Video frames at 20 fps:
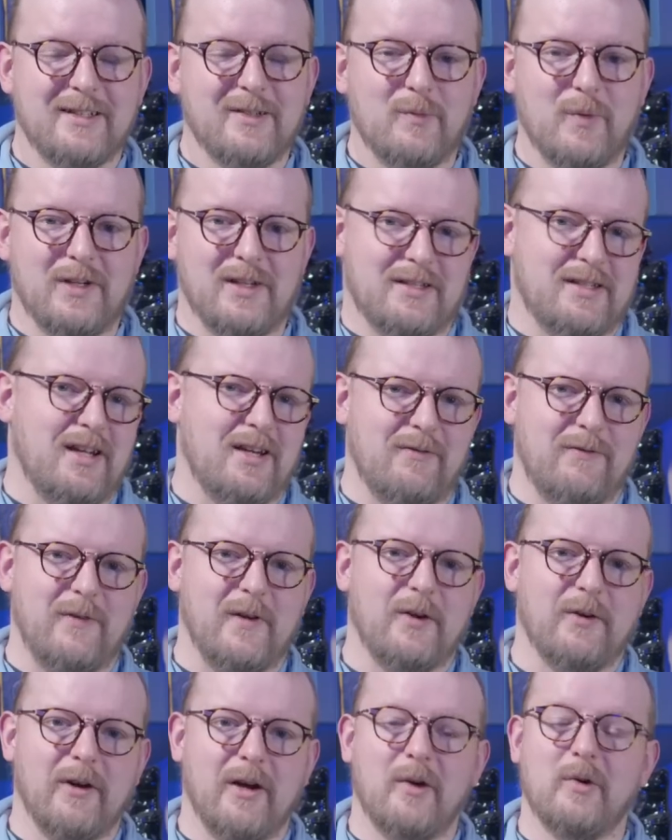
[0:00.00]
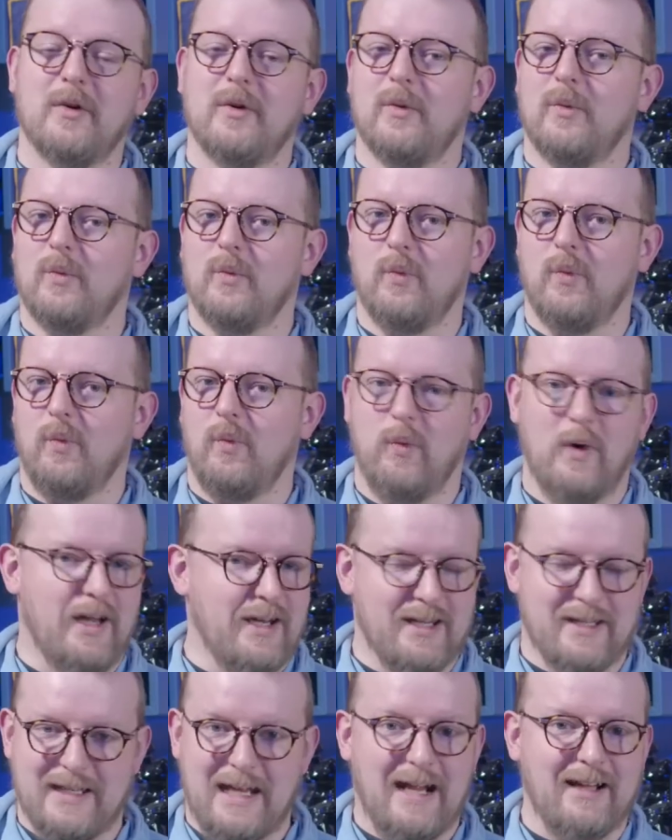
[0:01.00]
we just got to figure out what
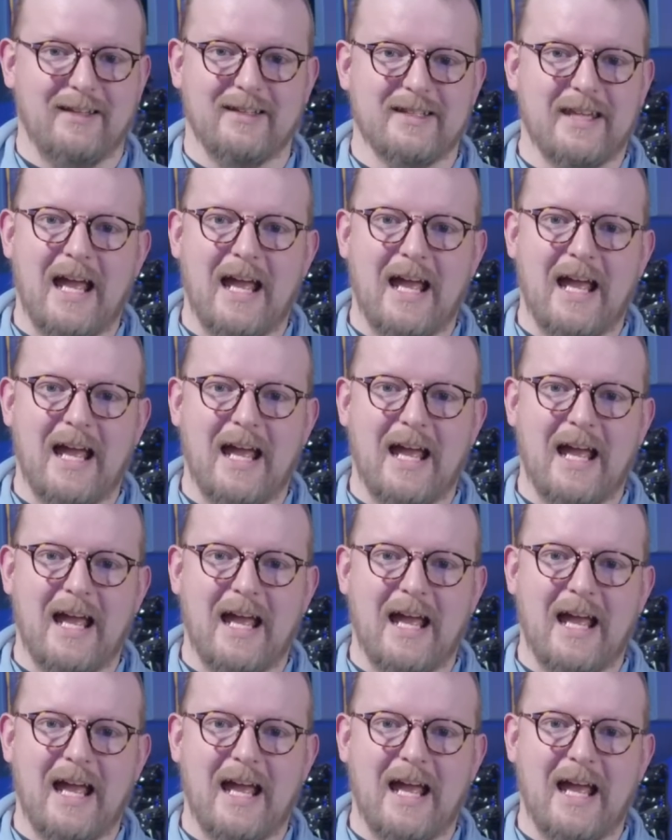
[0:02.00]
exactly is